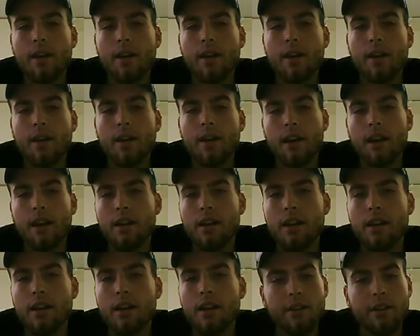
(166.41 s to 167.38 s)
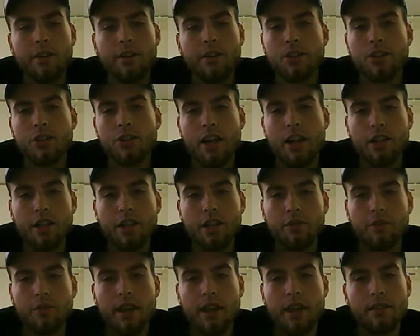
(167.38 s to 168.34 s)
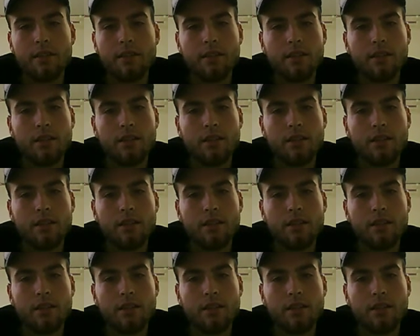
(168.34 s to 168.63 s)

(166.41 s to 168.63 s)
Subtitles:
and 9/11 is a tragic event.